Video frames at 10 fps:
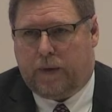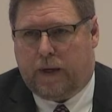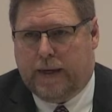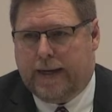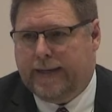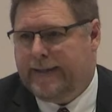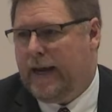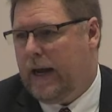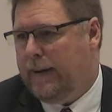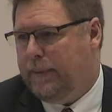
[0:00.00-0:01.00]
needs to
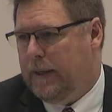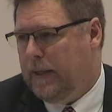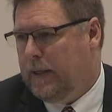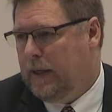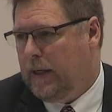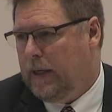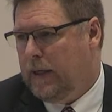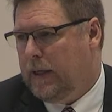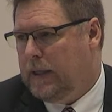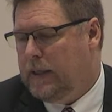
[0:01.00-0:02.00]
happen
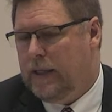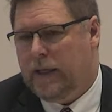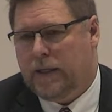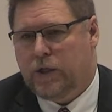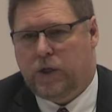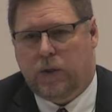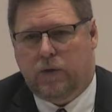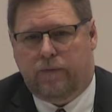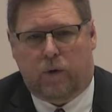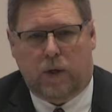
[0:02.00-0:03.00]
is that
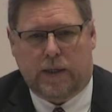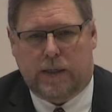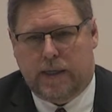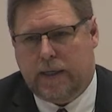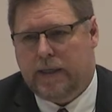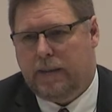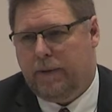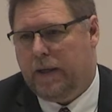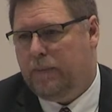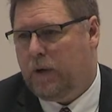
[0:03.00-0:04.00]
student voice needs to
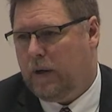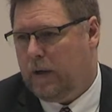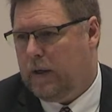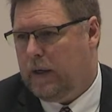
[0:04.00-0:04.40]
be a part